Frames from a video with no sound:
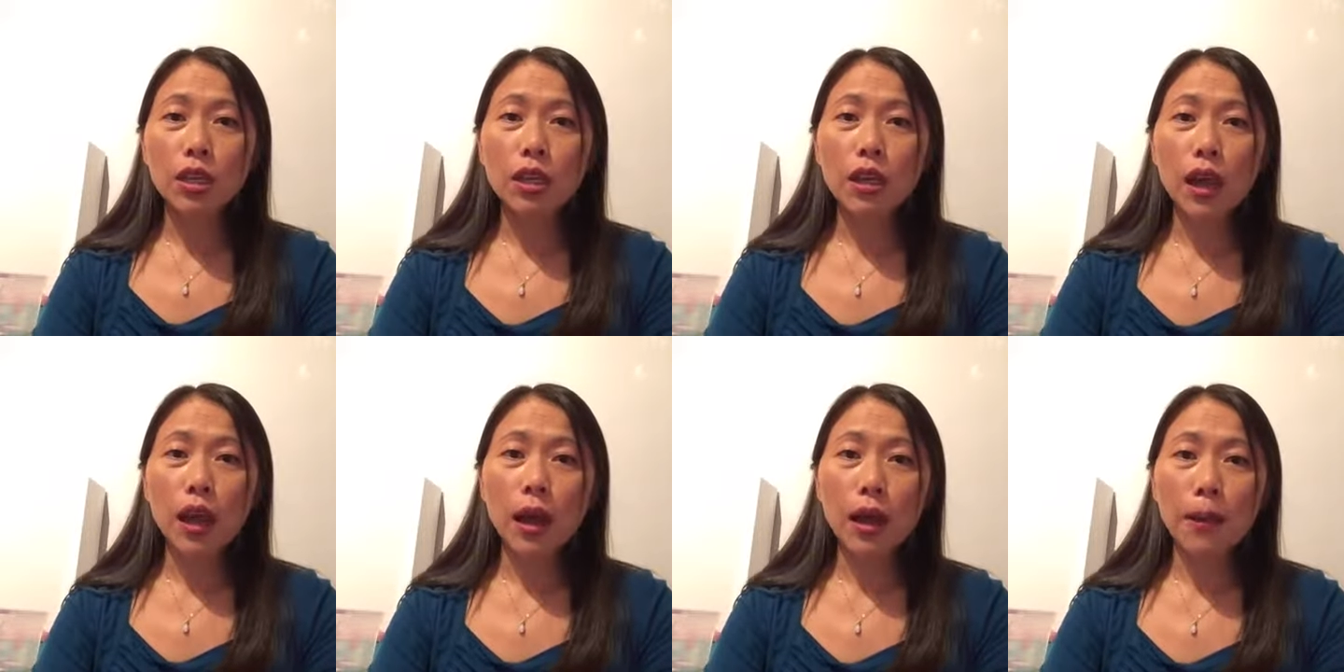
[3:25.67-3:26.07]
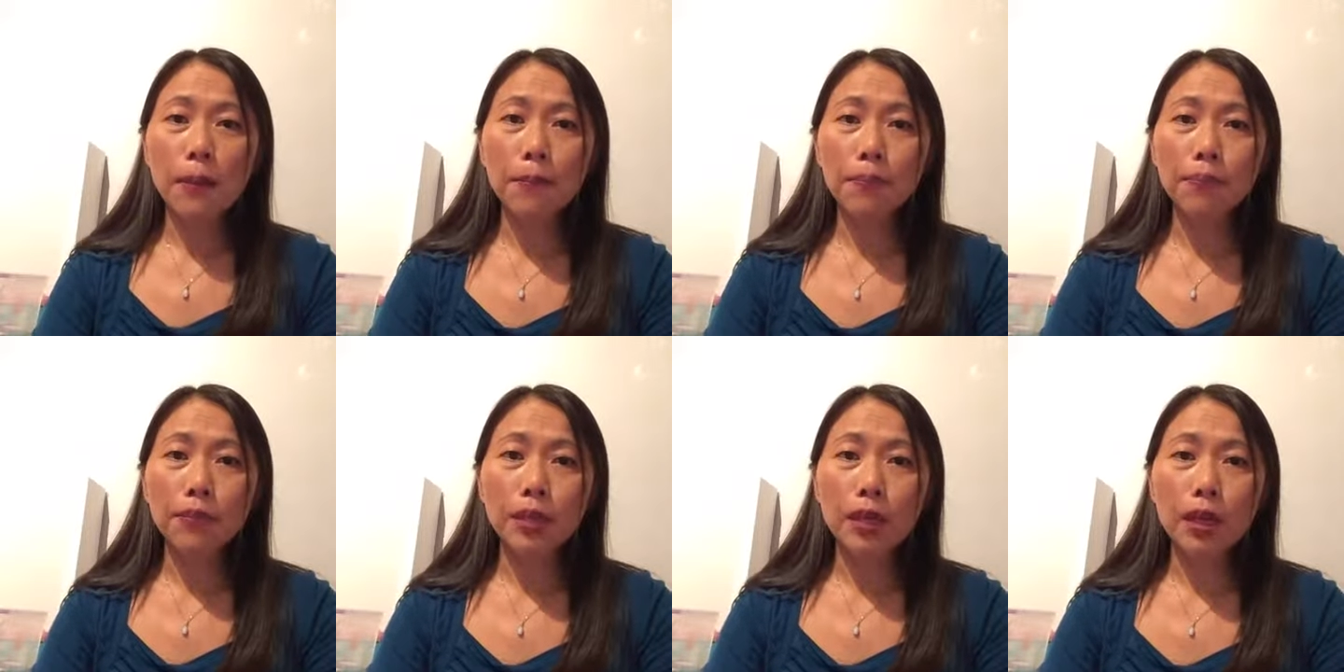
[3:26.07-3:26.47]

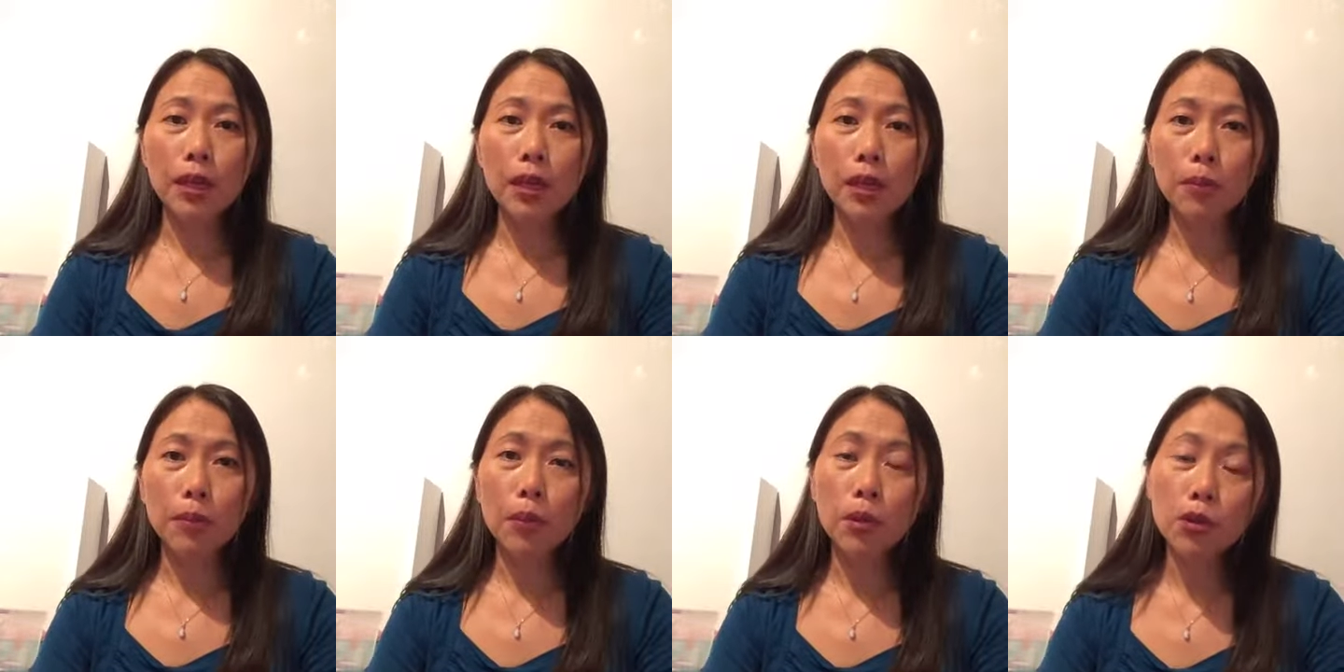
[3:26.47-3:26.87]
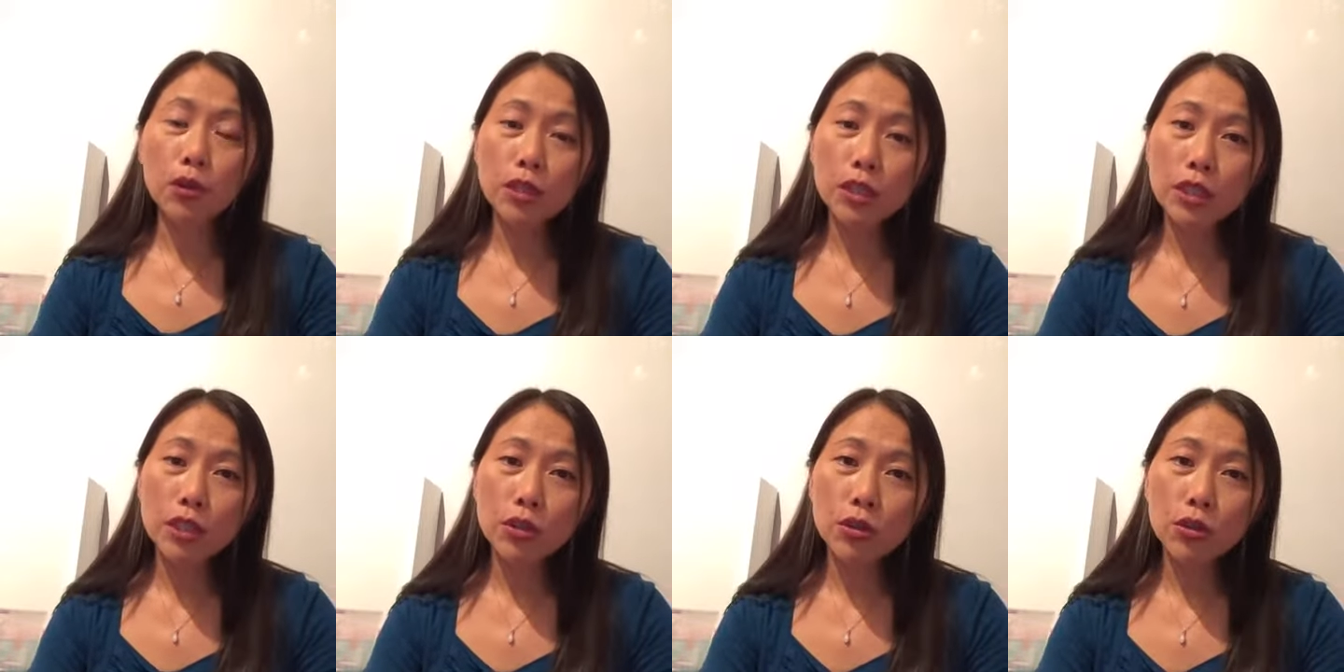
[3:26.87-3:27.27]
a
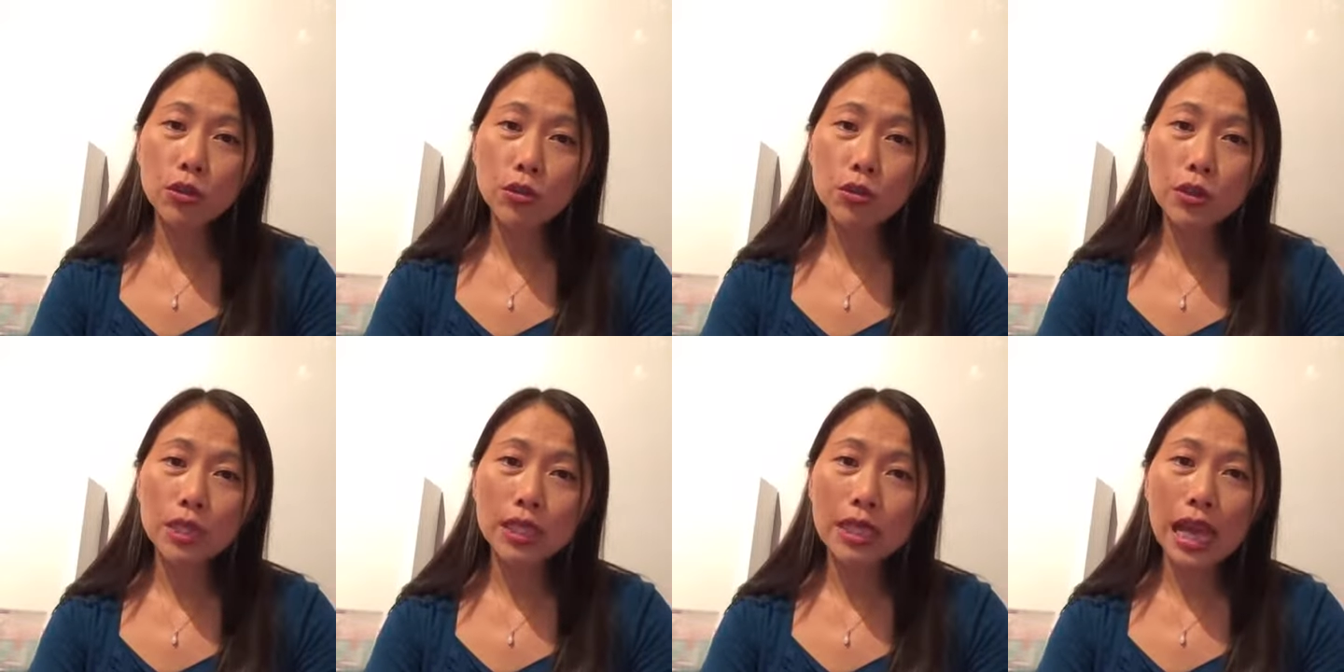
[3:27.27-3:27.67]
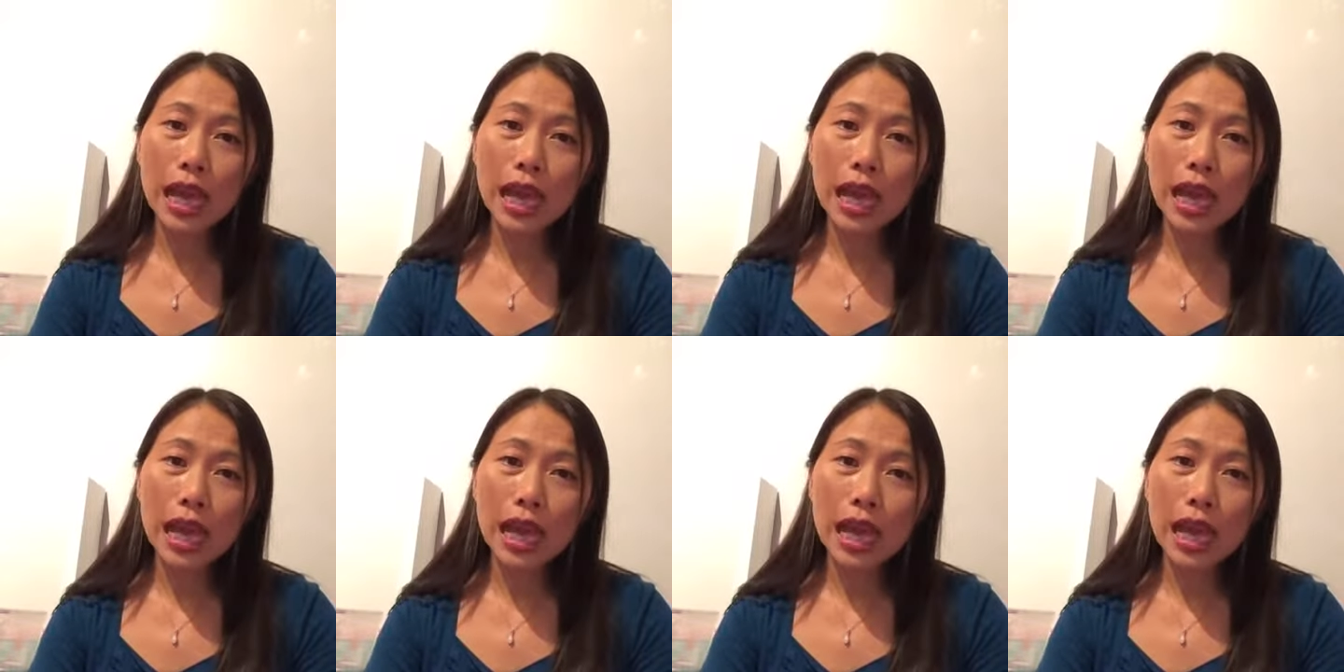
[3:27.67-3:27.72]
person who is